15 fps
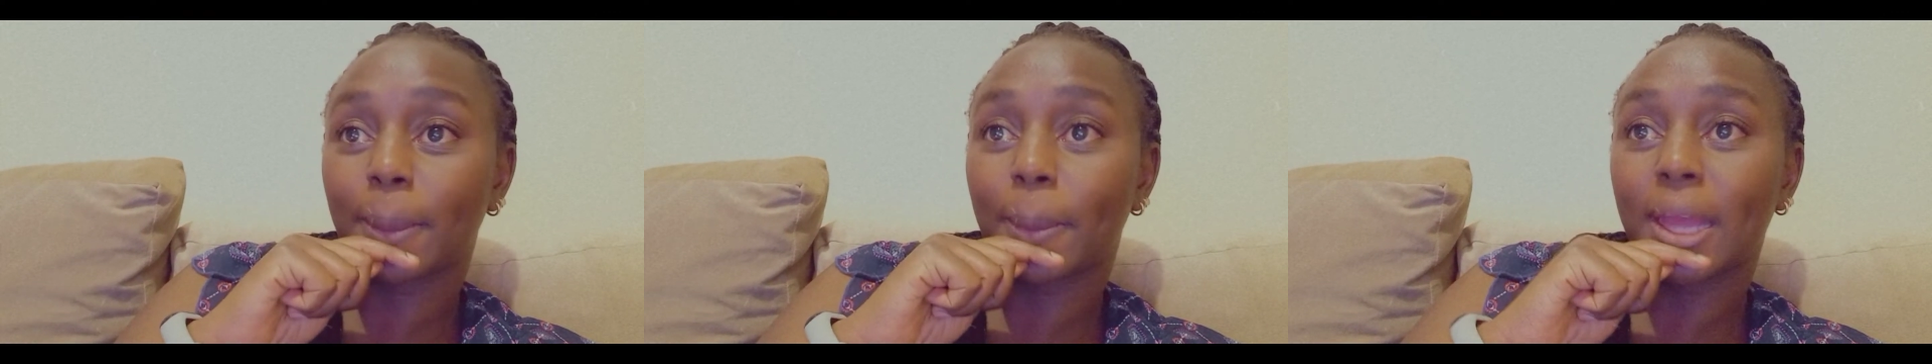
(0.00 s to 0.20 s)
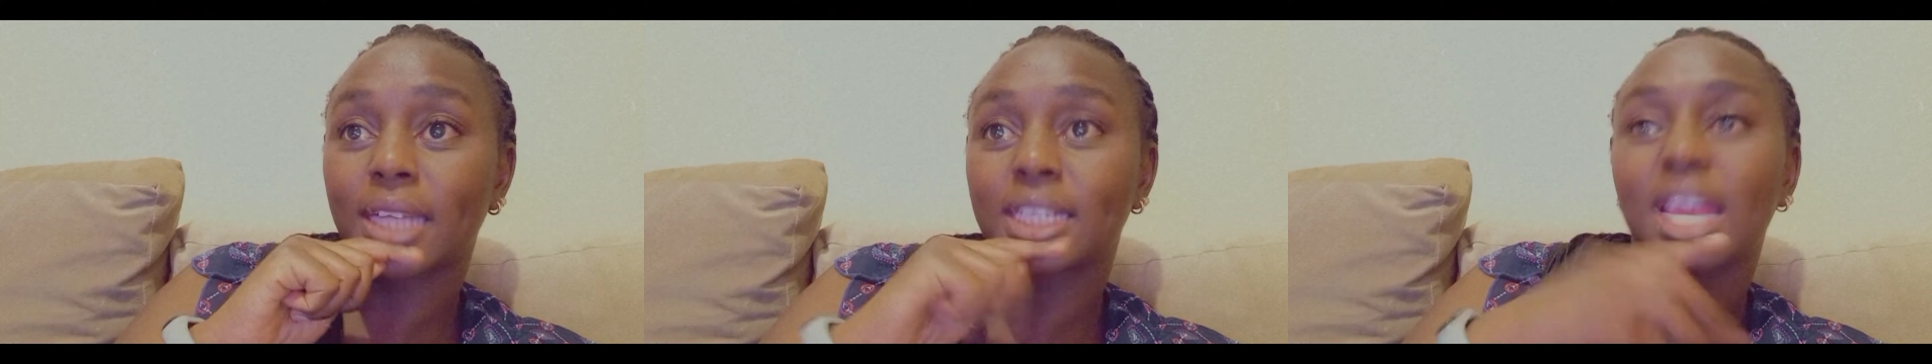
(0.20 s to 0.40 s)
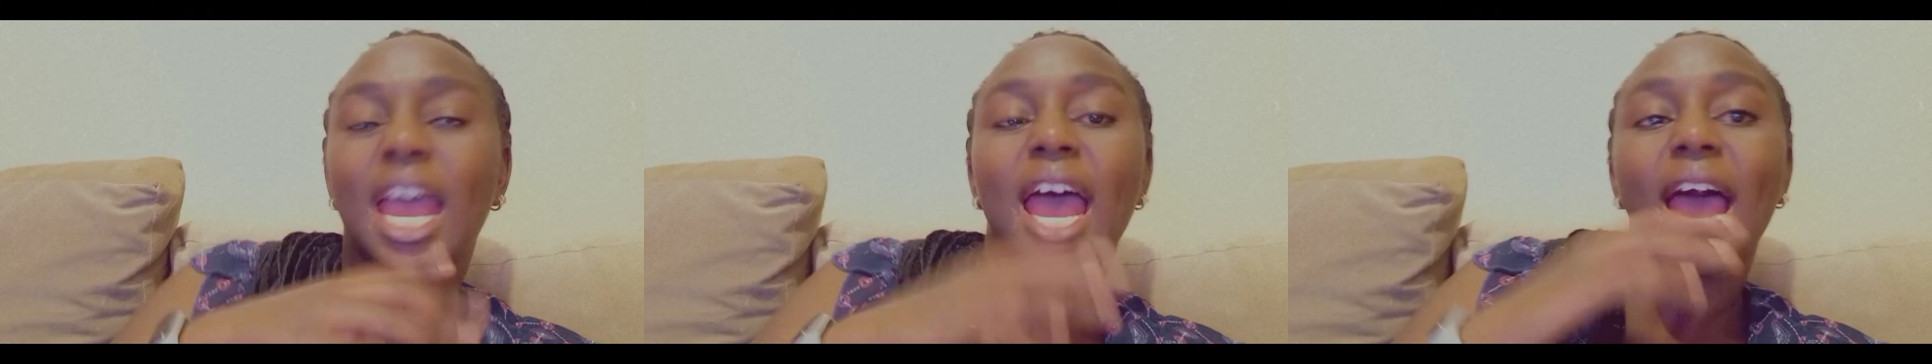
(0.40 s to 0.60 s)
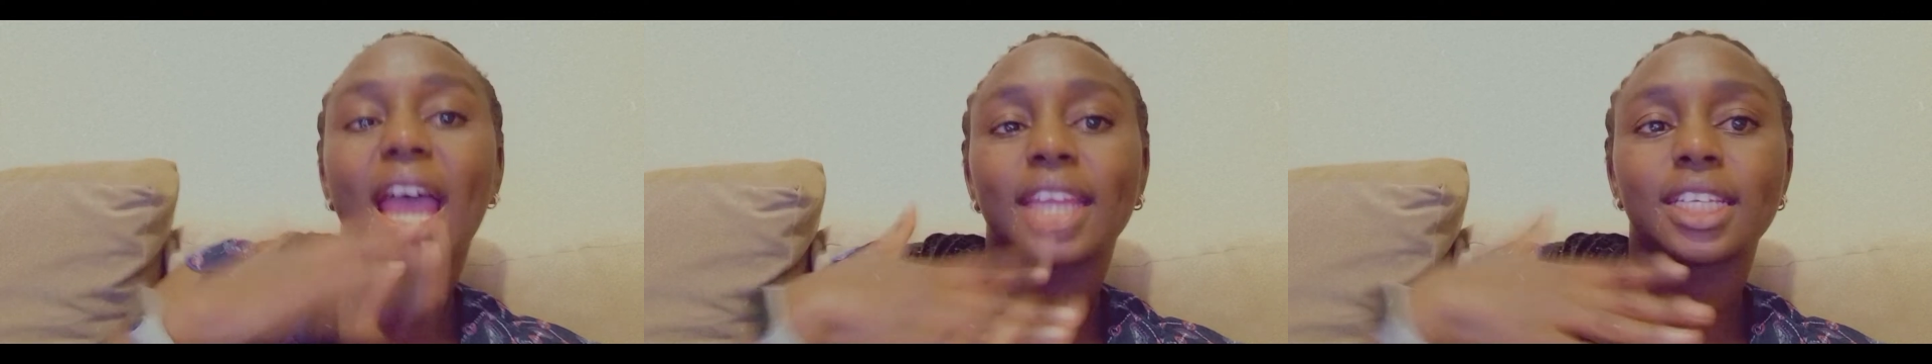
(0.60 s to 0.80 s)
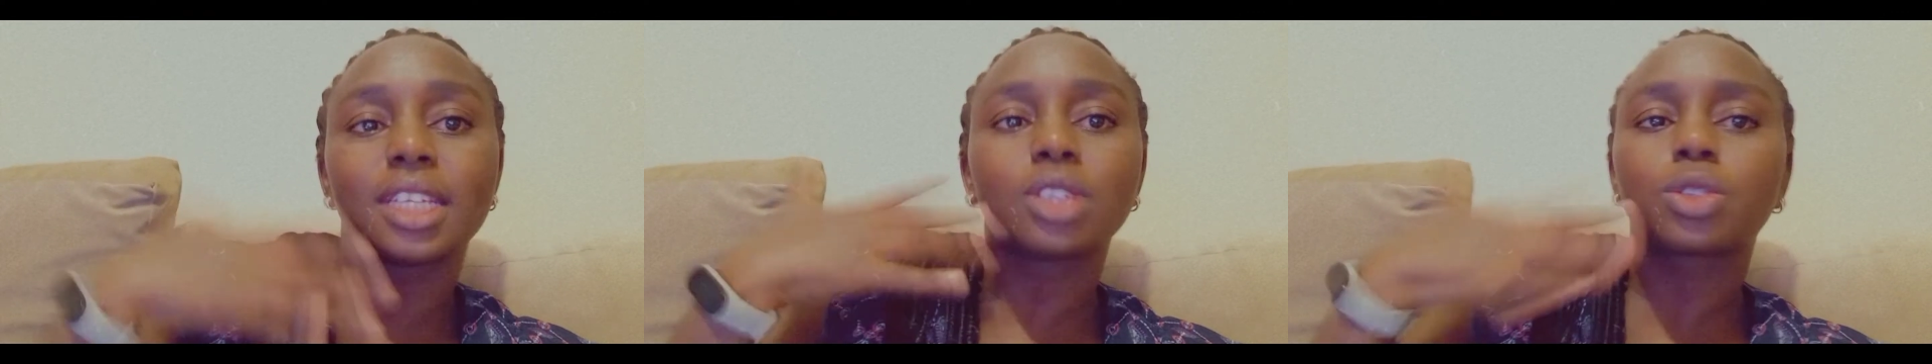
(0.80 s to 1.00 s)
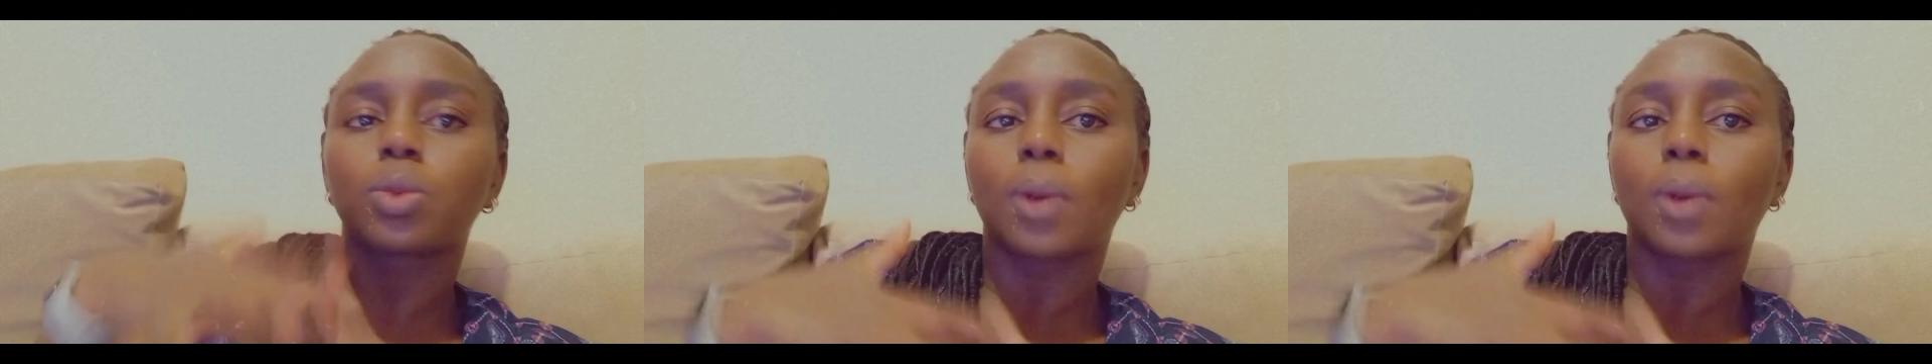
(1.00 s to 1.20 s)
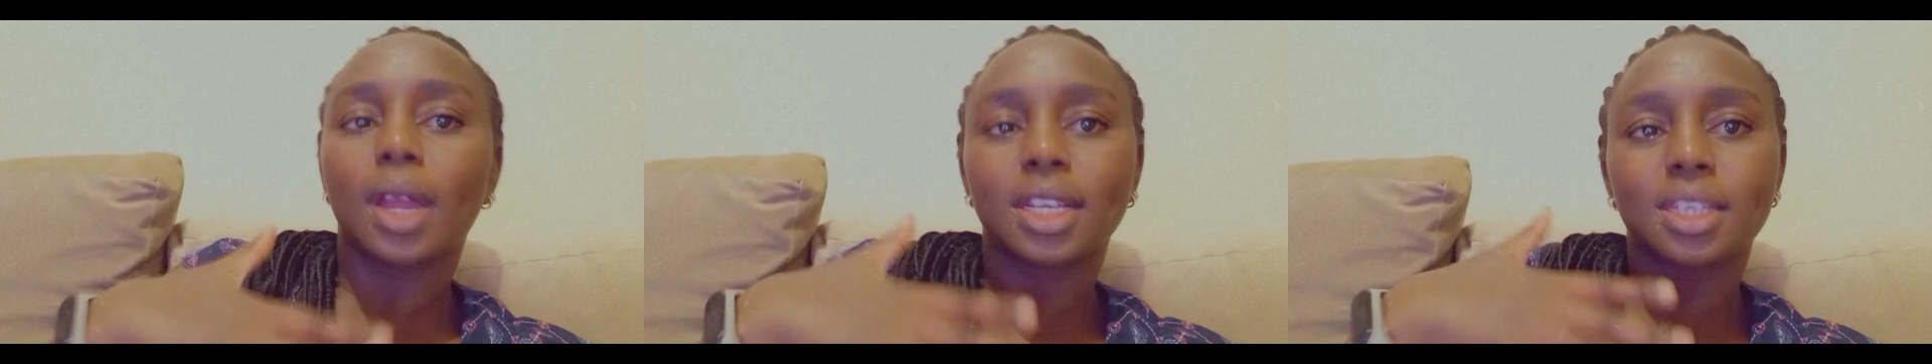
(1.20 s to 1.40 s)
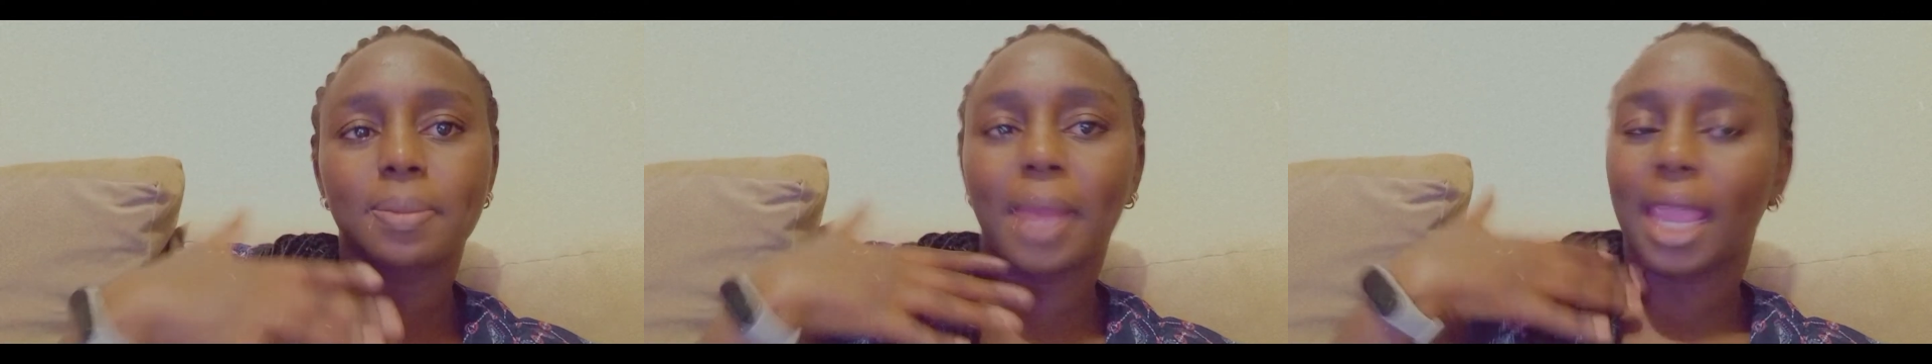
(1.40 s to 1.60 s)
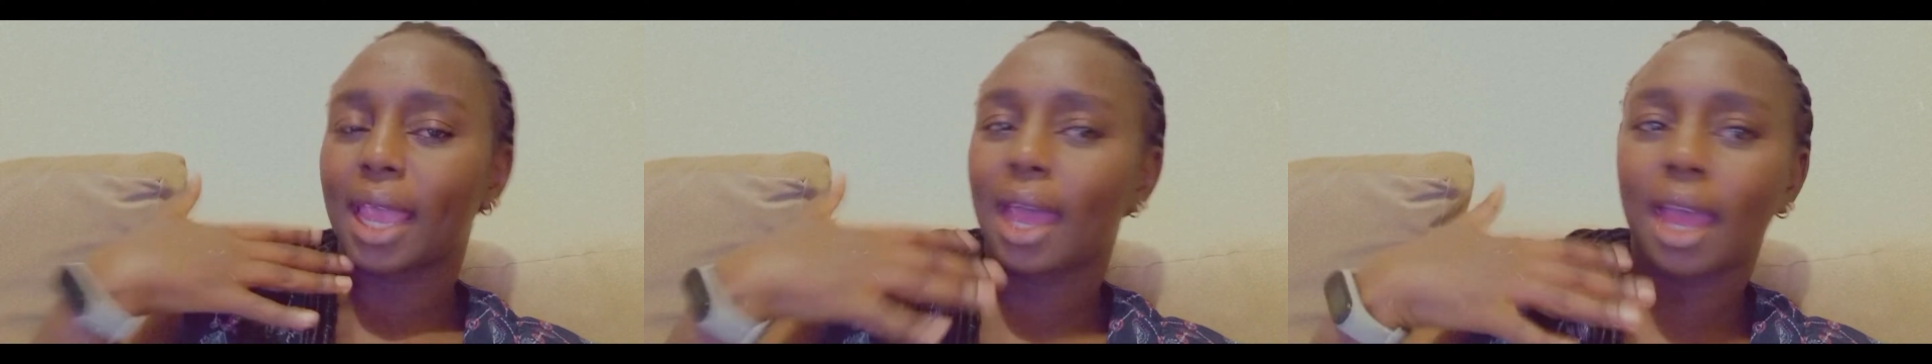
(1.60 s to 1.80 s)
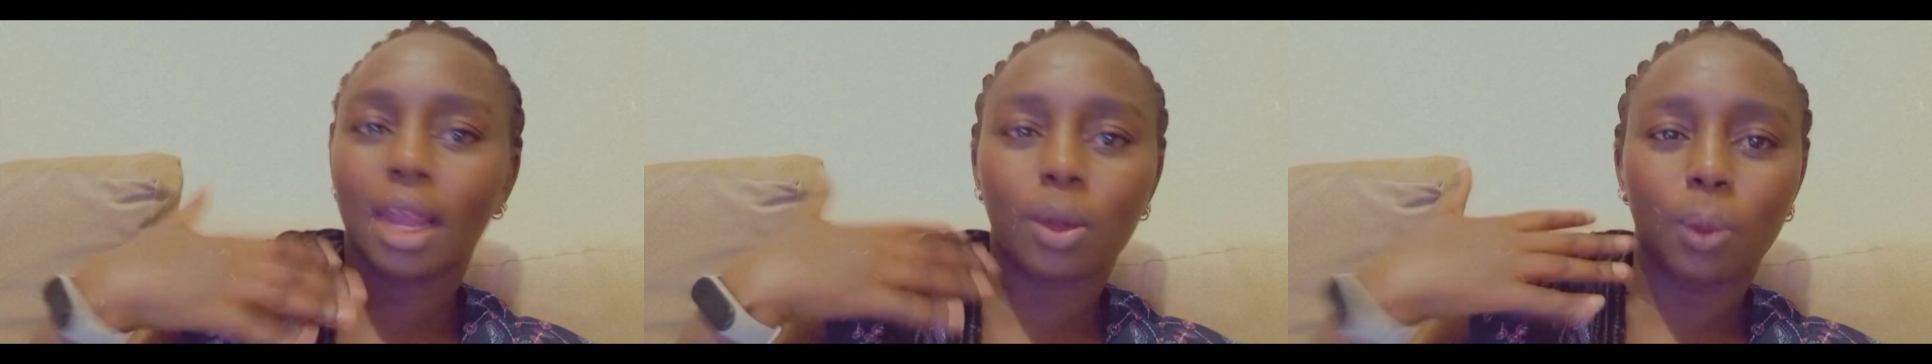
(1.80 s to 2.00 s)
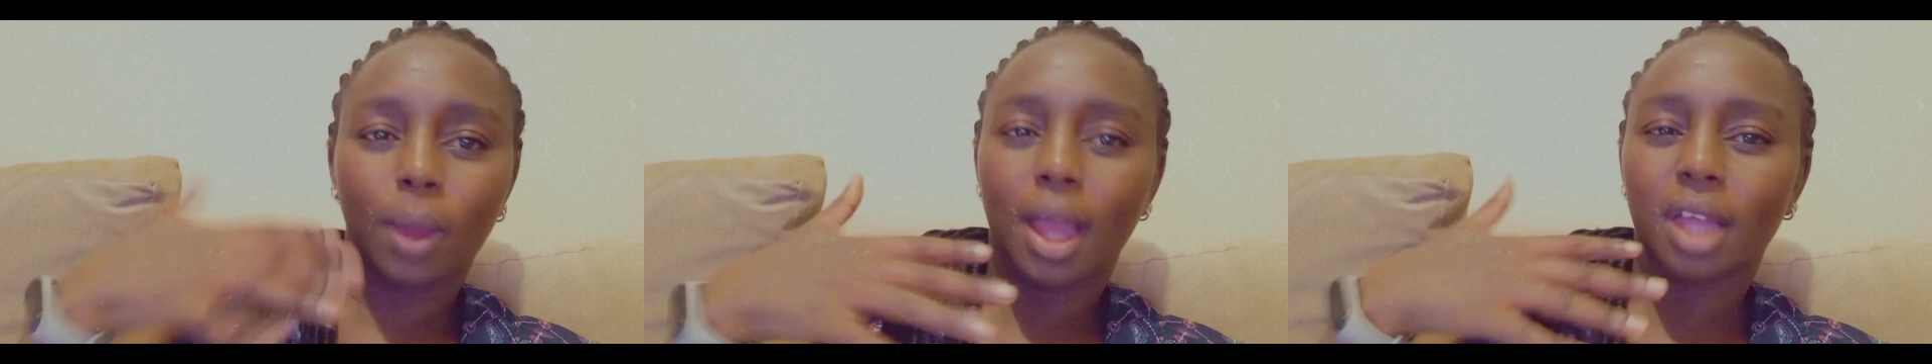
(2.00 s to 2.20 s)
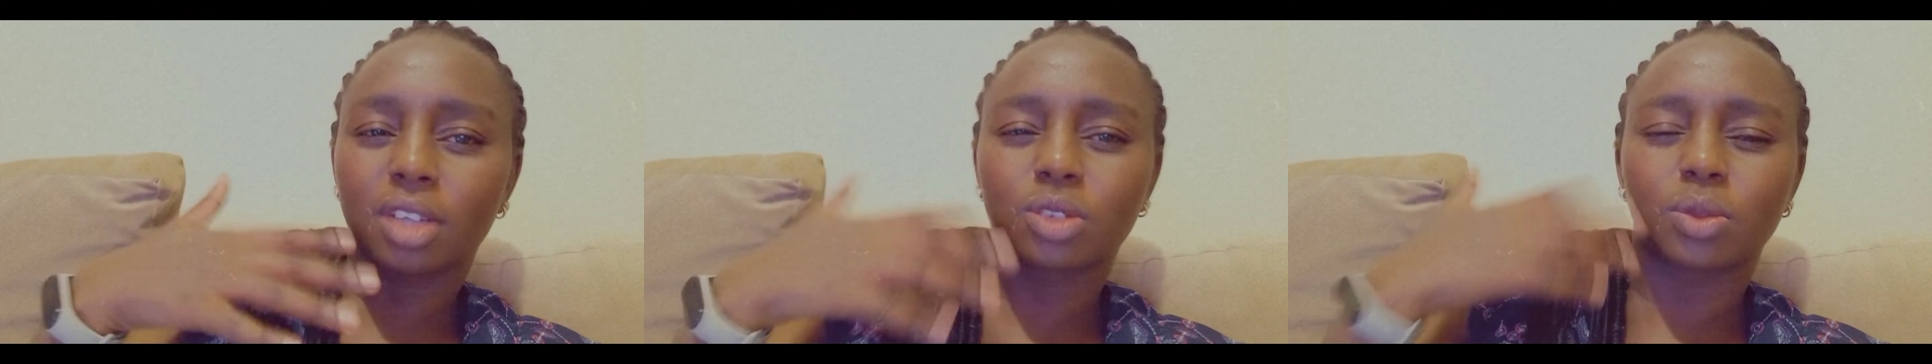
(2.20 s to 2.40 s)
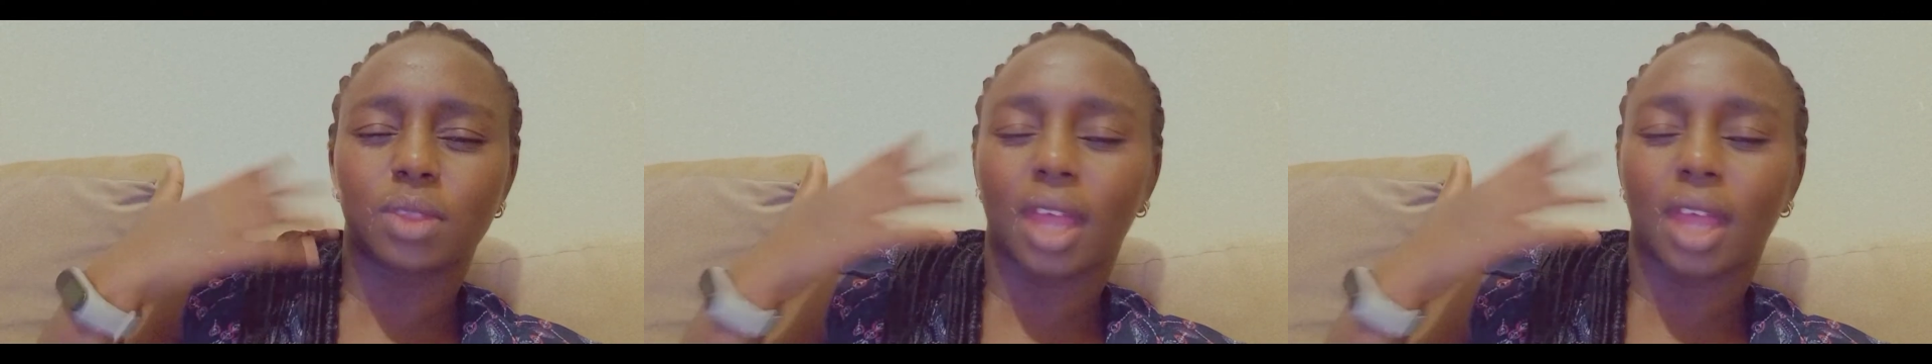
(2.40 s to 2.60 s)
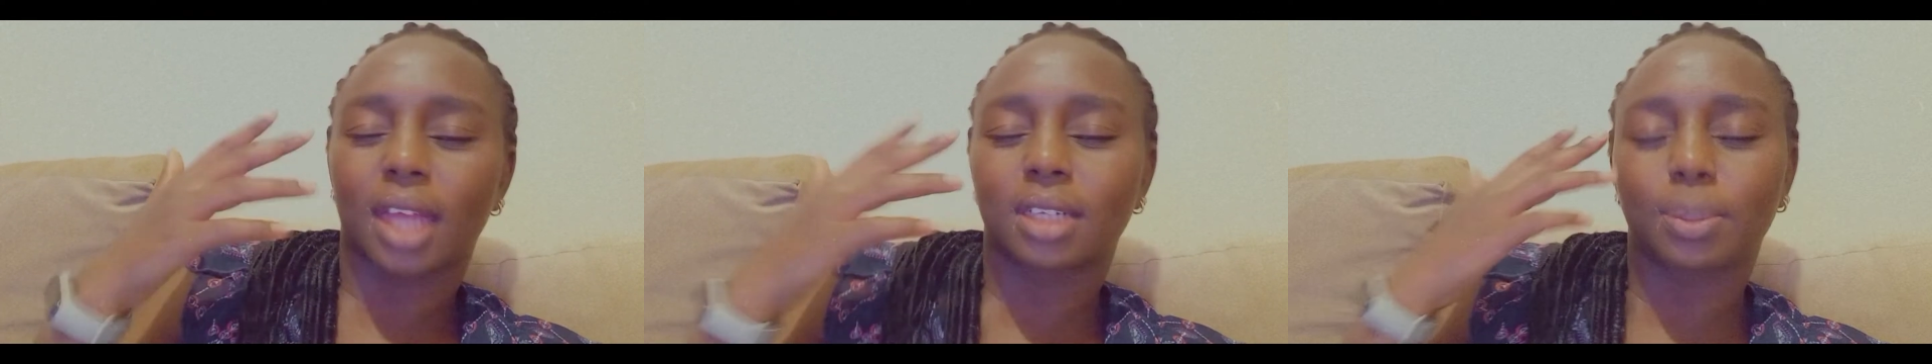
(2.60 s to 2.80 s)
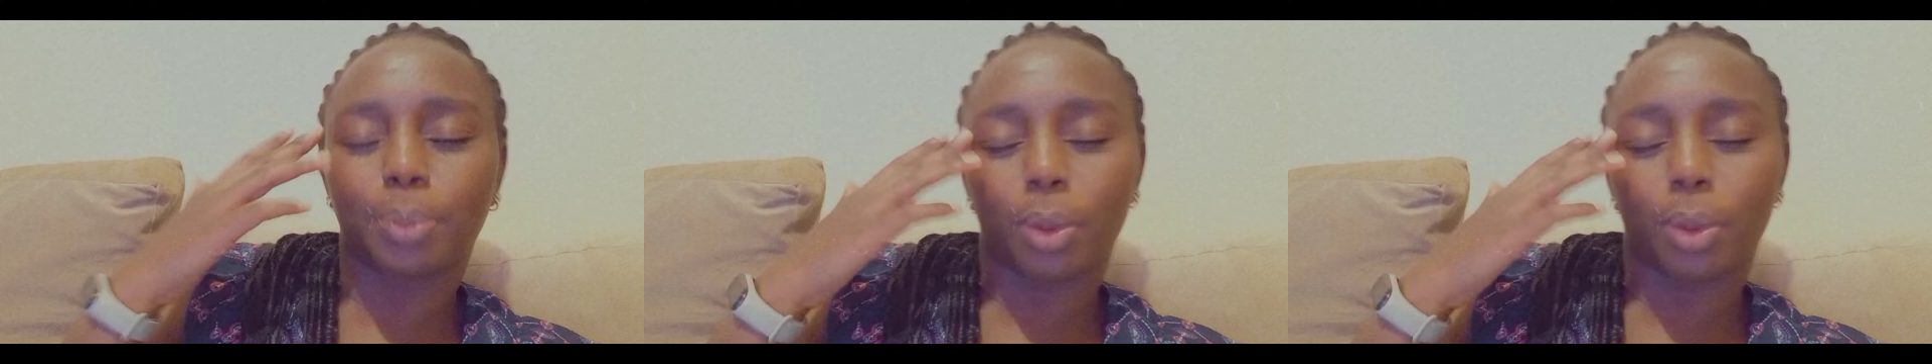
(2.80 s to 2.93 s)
but I didn't want my hard work to that